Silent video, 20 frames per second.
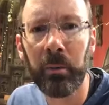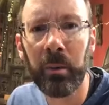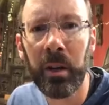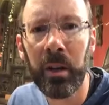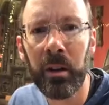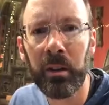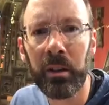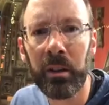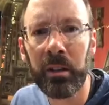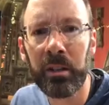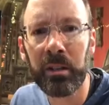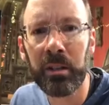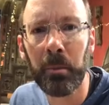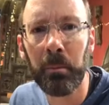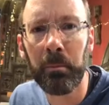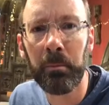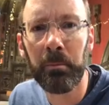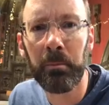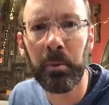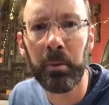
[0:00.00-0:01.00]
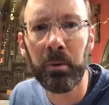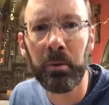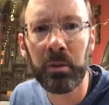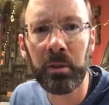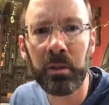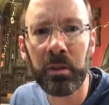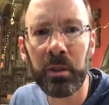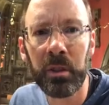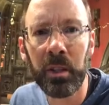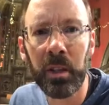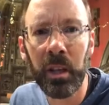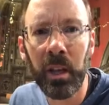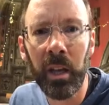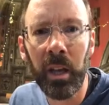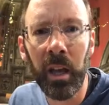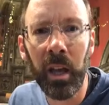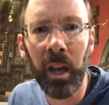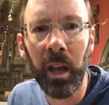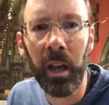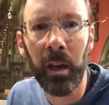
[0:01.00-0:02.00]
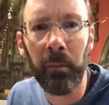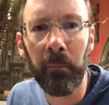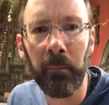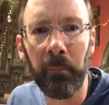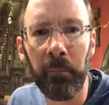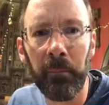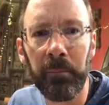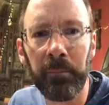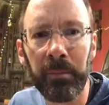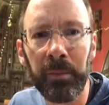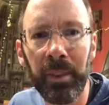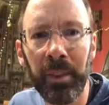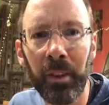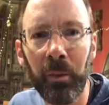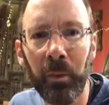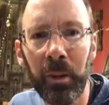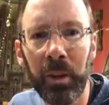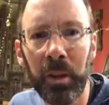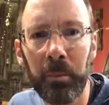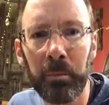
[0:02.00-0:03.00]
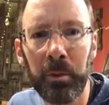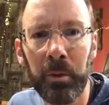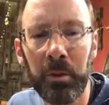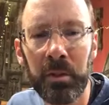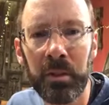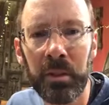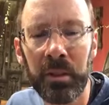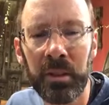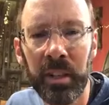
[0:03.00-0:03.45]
We are going to boost the